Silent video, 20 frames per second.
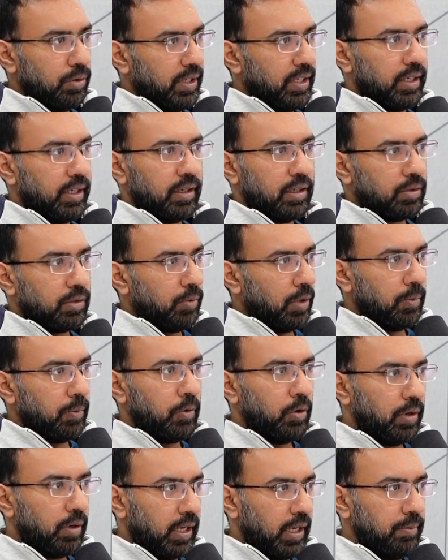DNS one
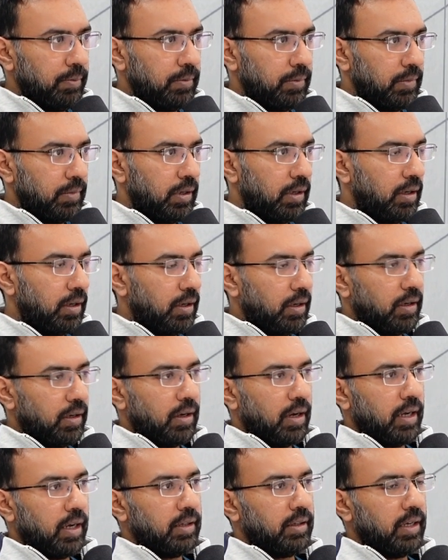more time.
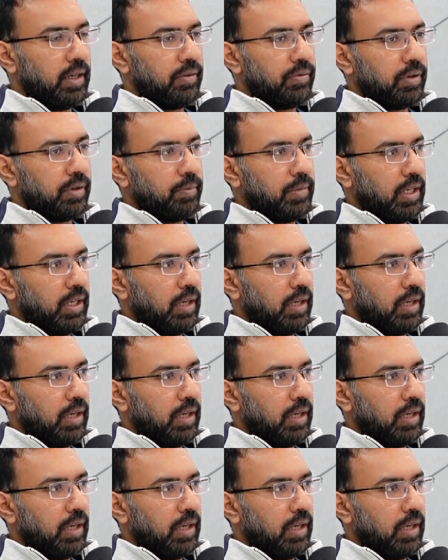And then from the